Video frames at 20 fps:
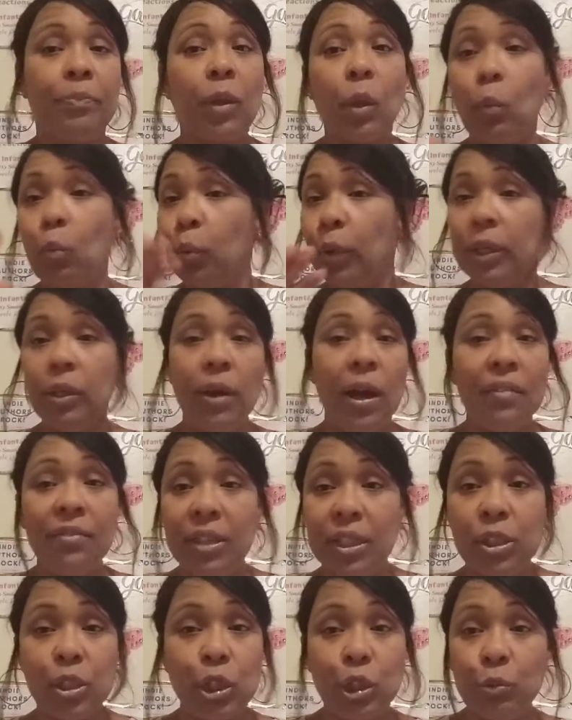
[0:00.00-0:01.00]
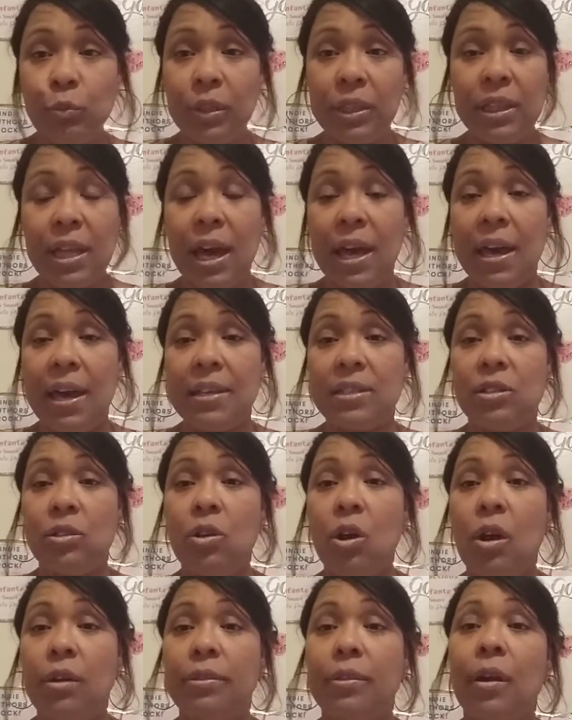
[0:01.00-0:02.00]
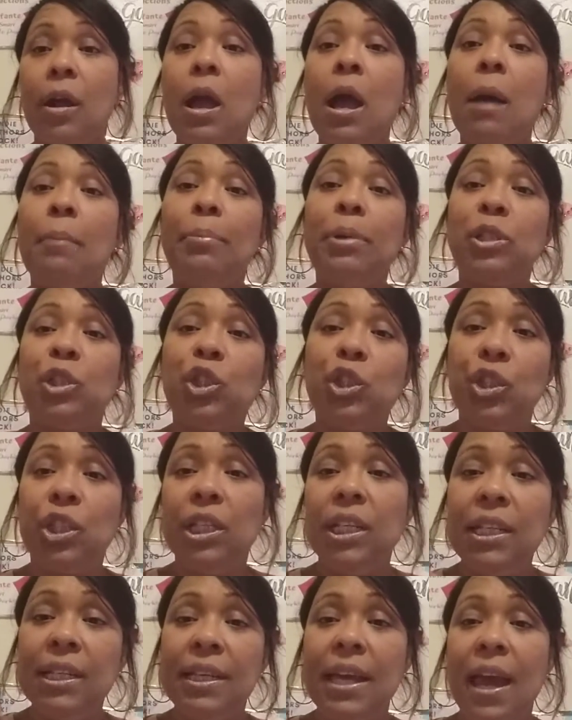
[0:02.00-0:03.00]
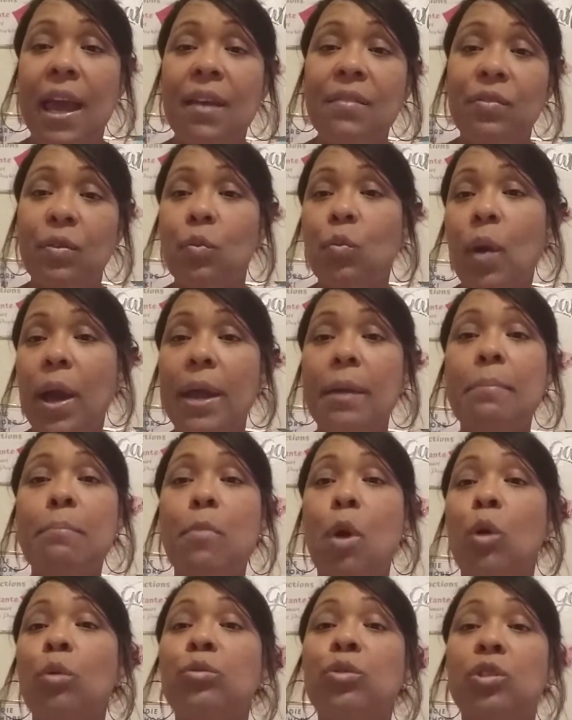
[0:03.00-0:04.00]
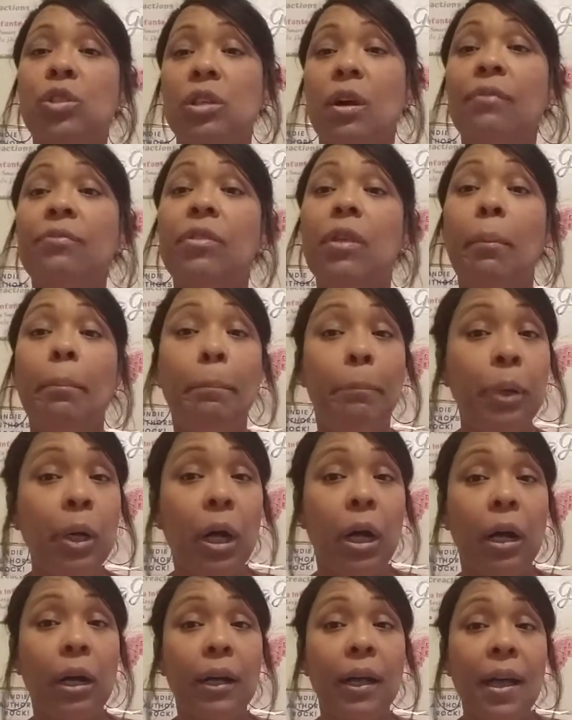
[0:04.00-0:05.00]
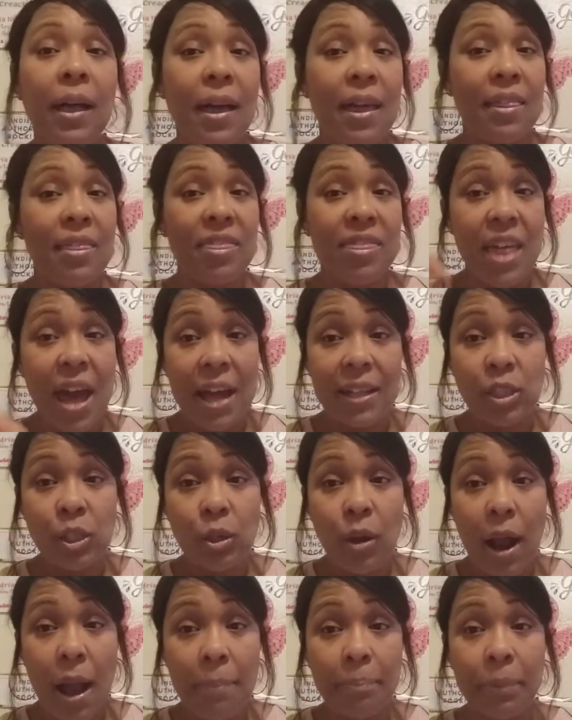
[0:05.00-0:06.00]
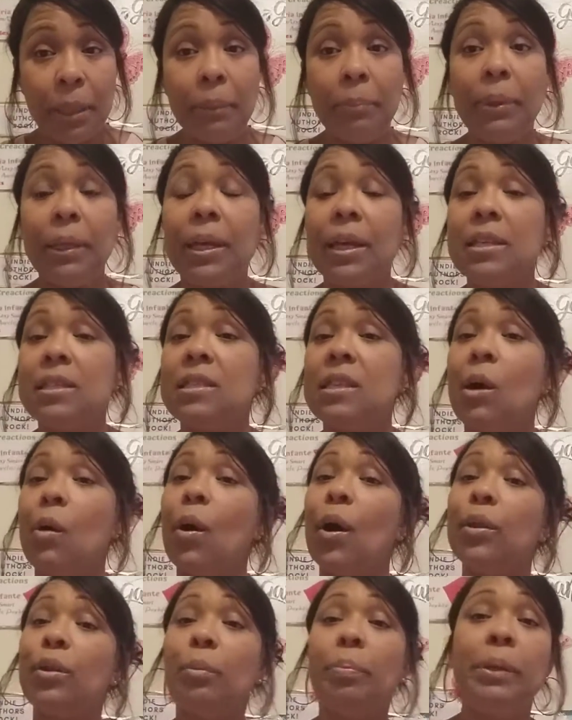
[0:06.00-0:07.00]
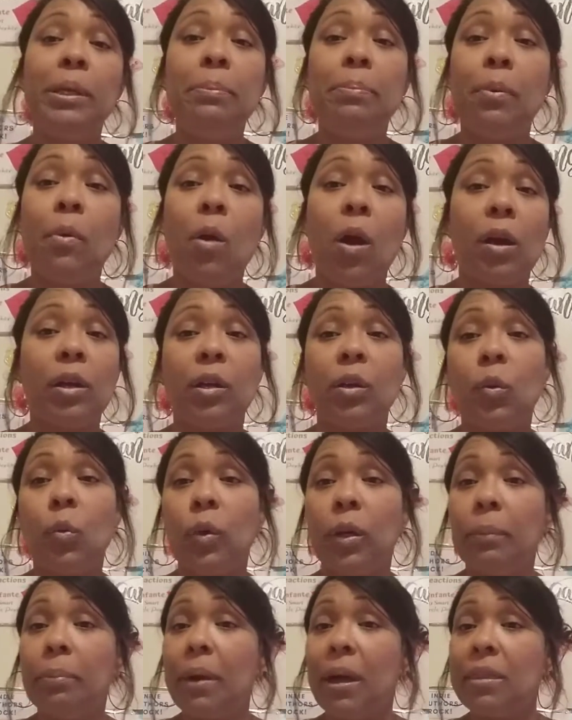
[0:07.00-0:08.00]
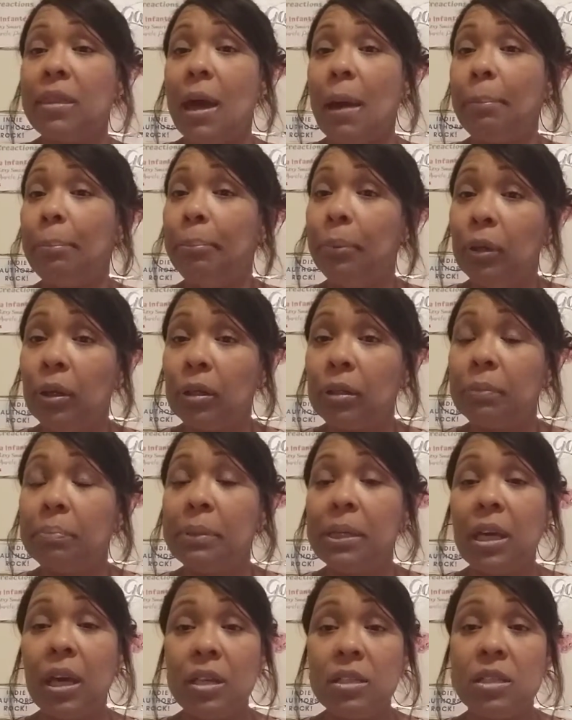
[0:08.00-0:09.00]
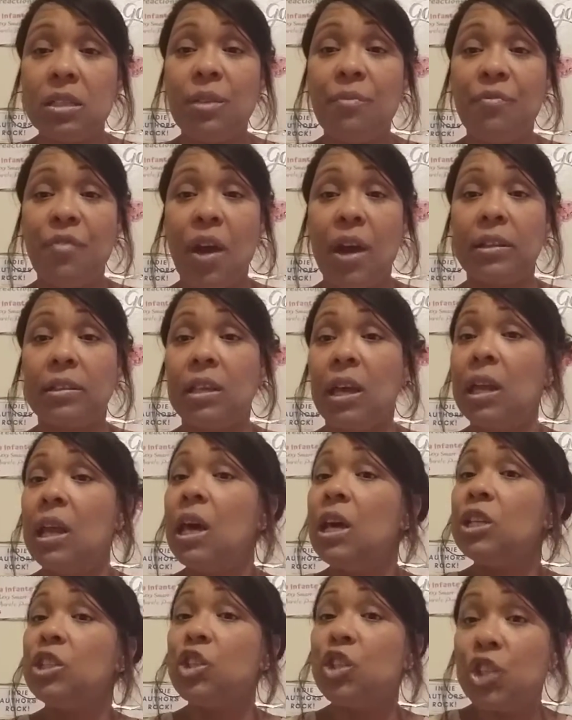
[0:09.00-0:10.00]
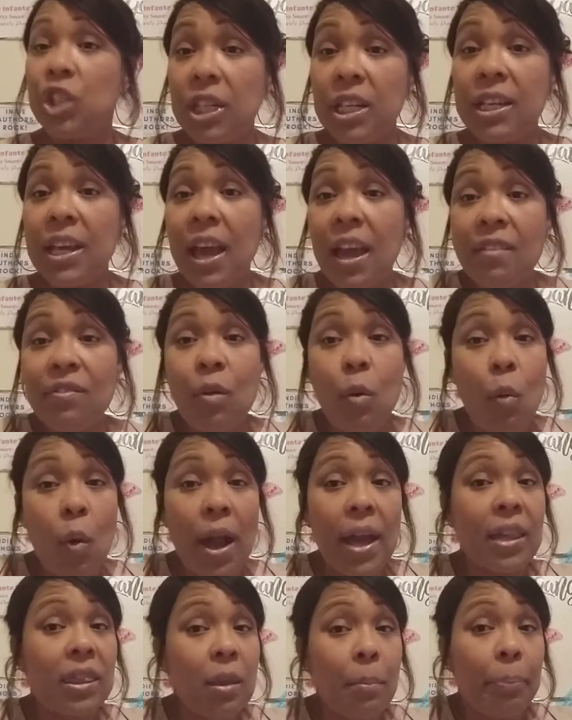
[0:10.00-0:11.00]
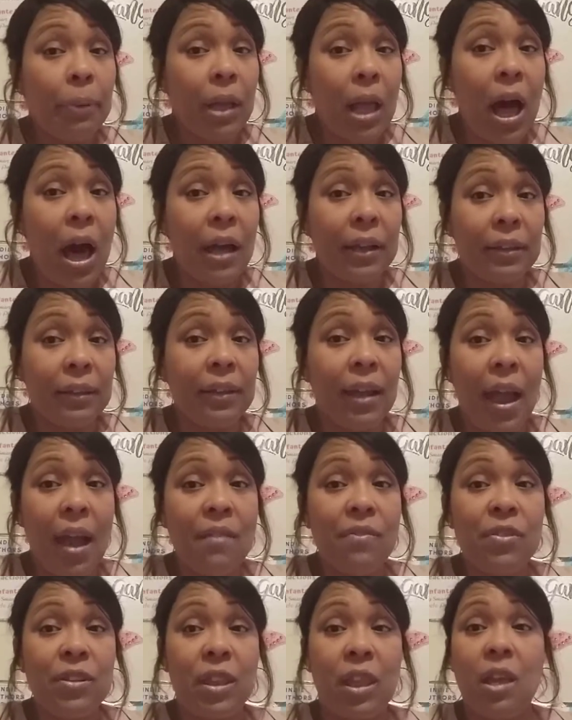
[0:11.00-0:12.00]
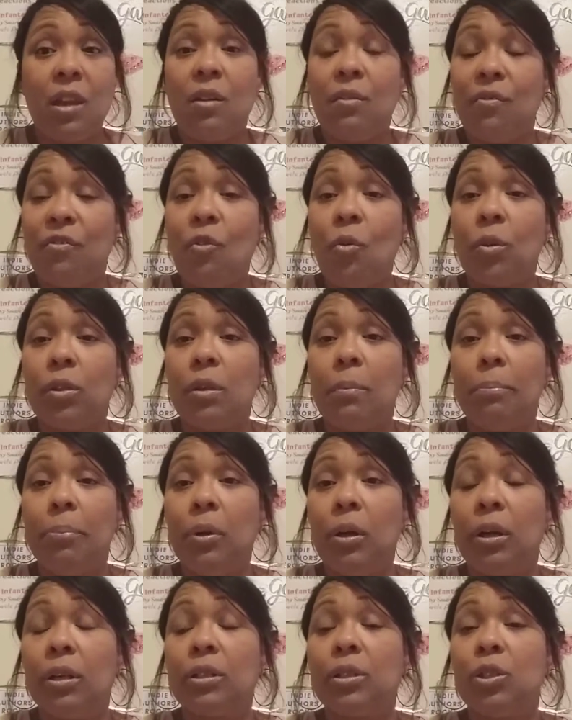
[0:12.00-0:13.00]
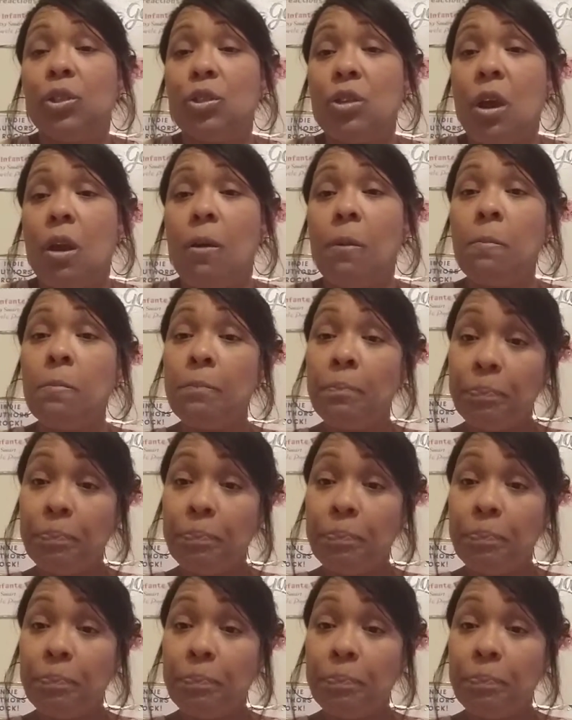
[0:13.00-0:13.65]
We don't have an issue with that as an author. But she gave away most of the book. That's crappy, because now other people aren't going to want to buy that book because of the fact that she gave away the plot and everything for the book. So,